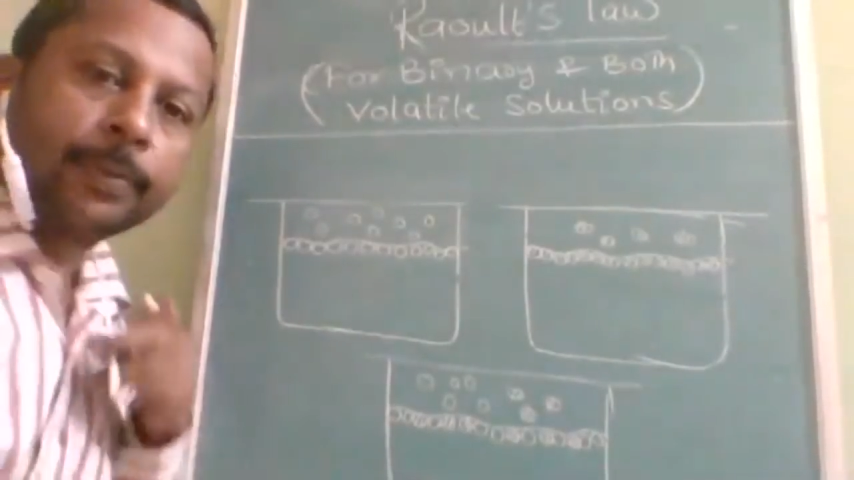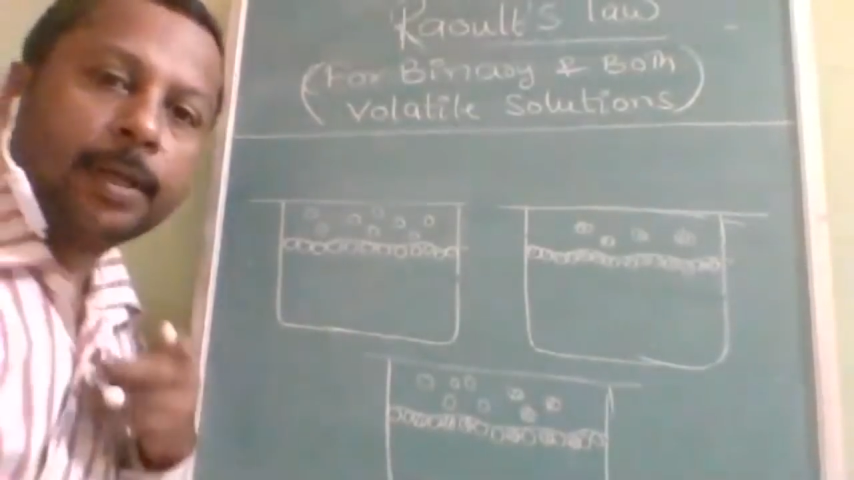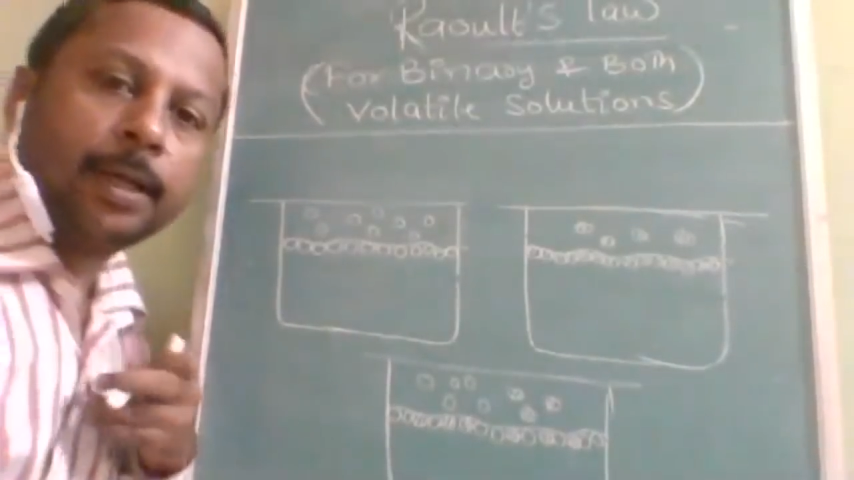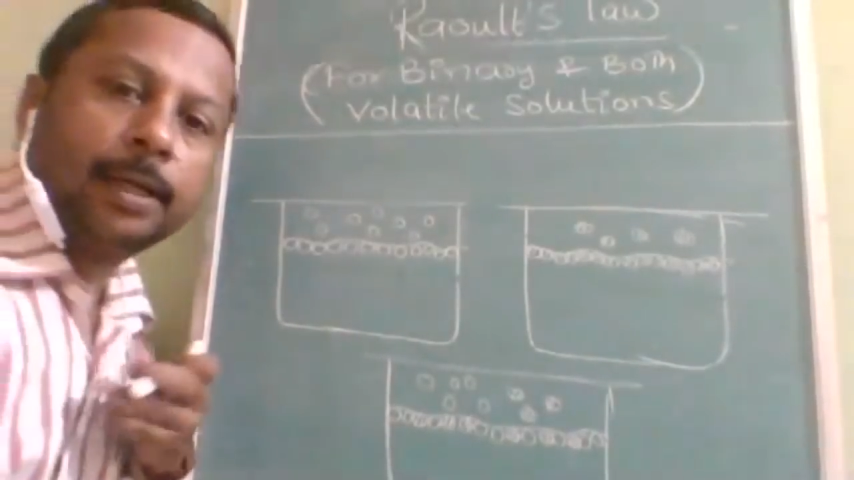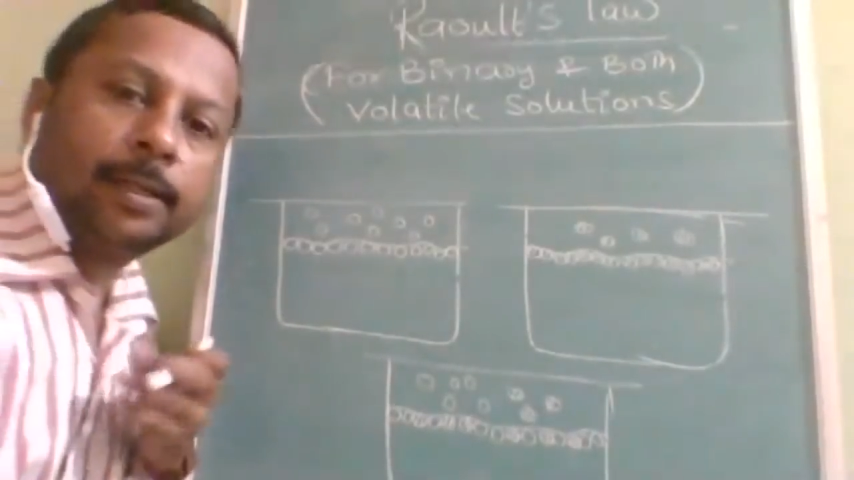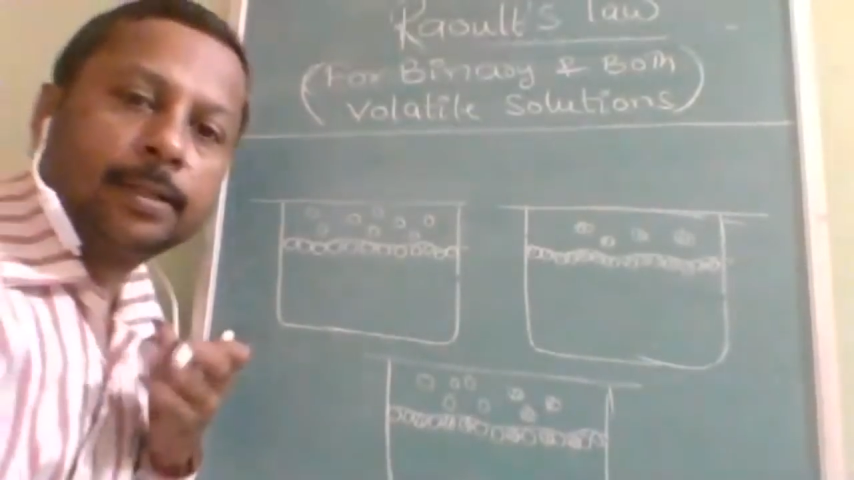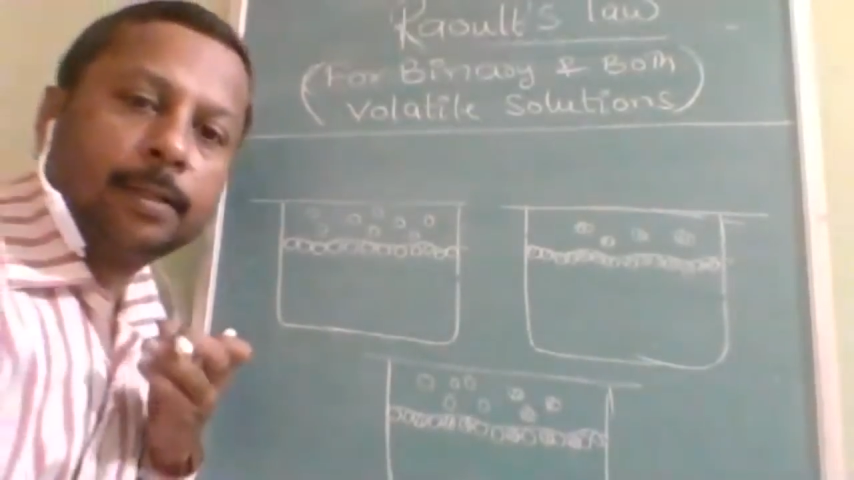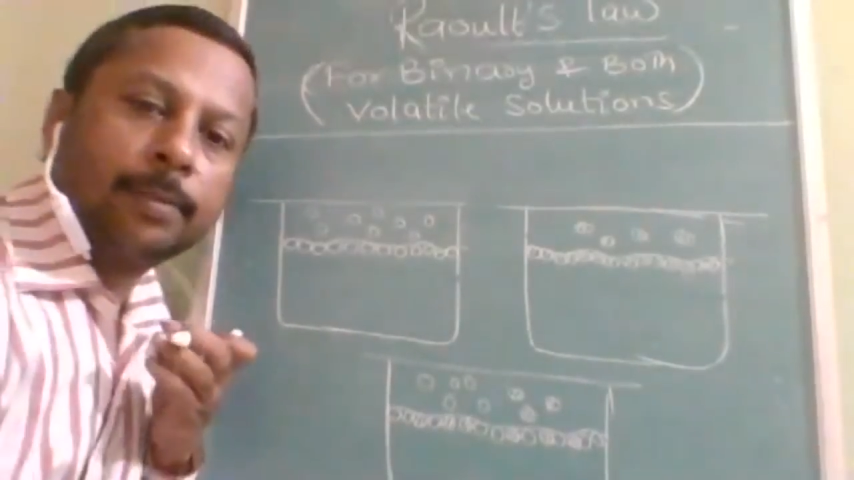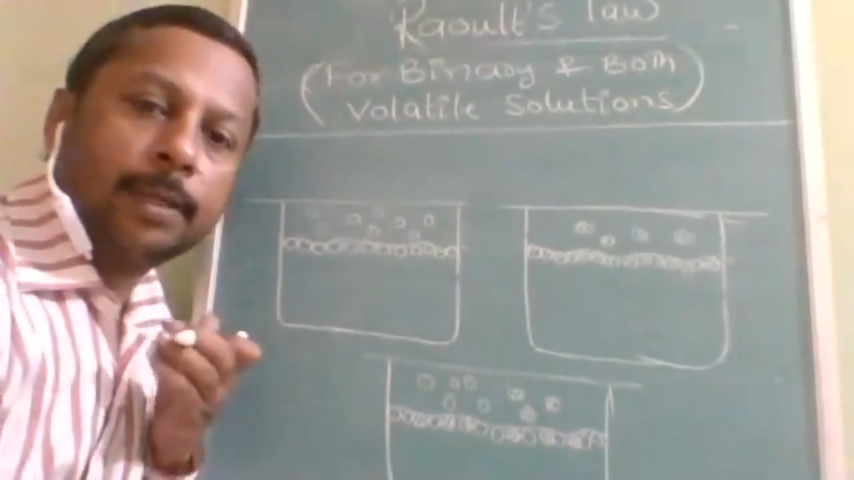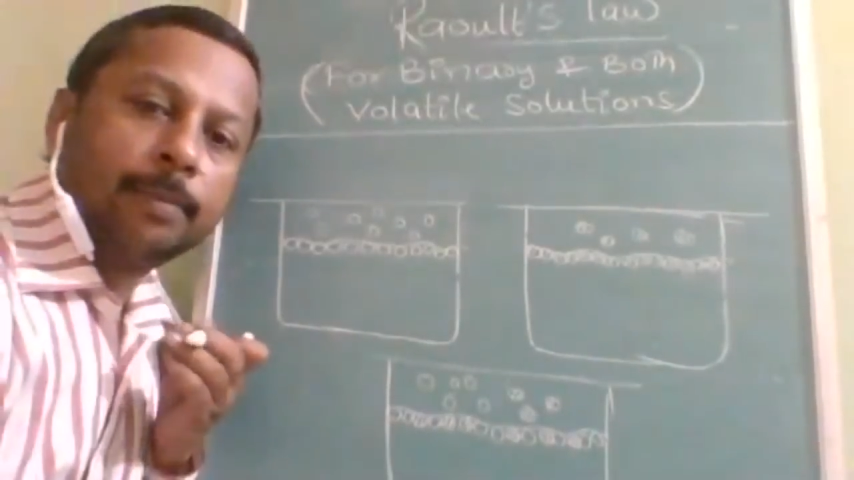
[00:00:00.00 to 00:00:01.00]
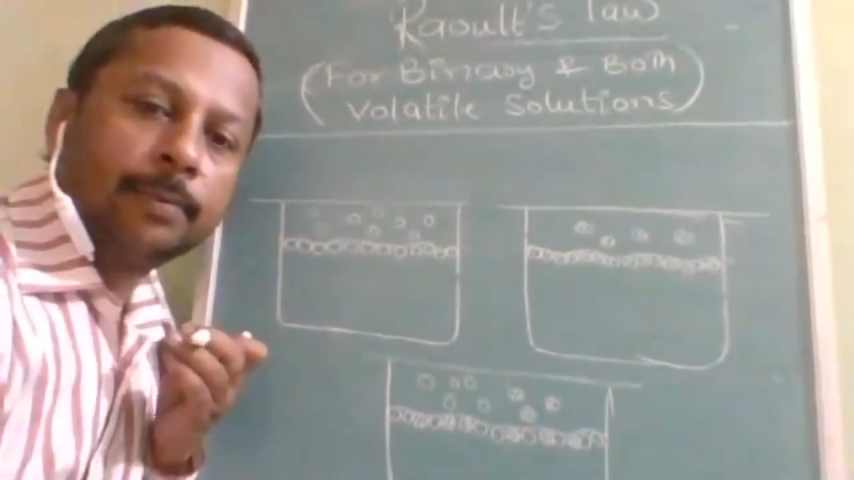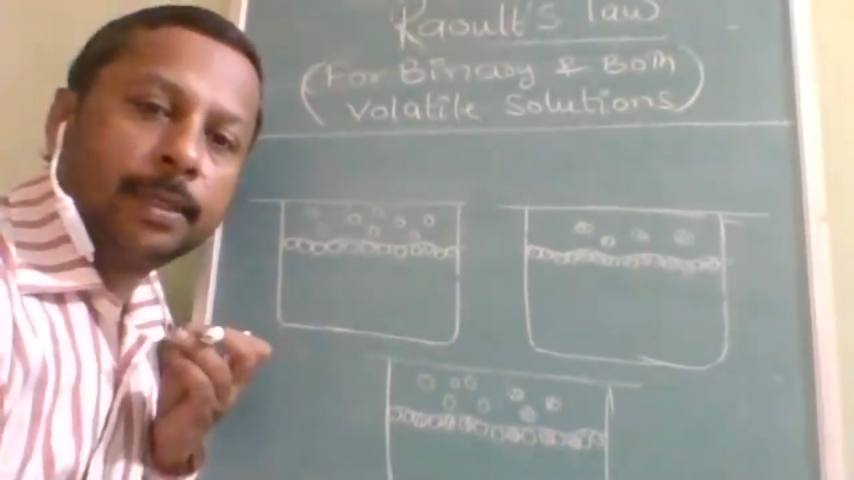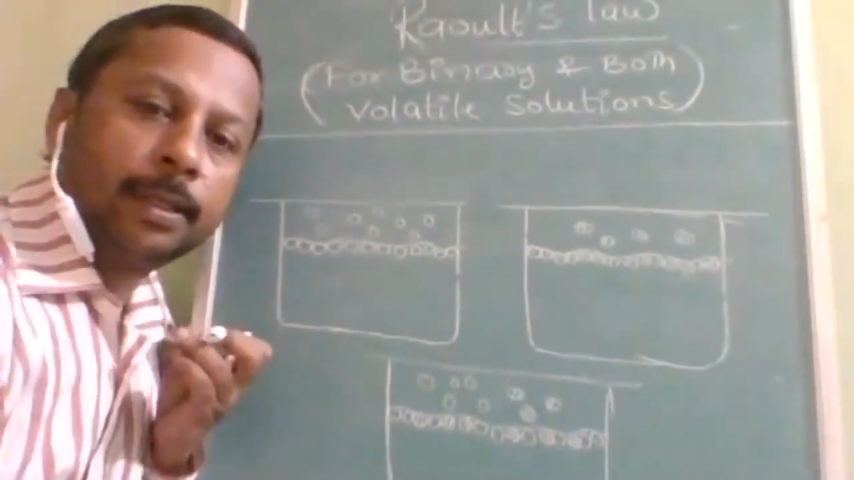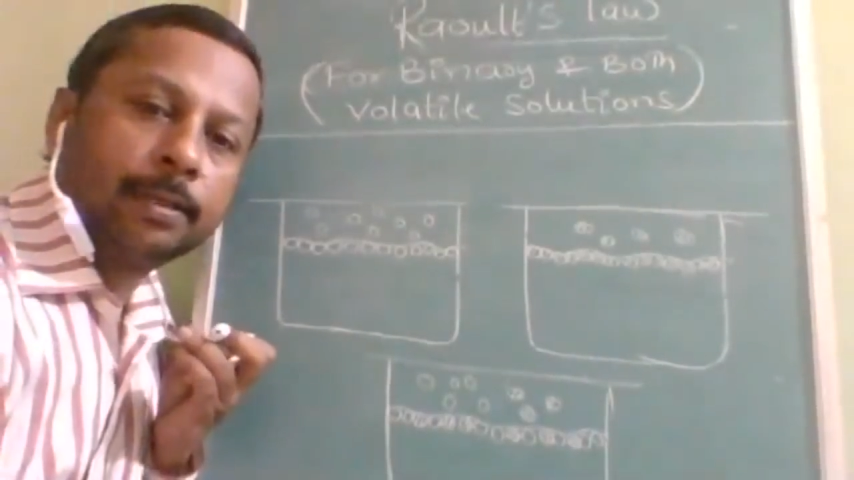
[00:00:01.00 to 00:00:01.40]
and sometimes it,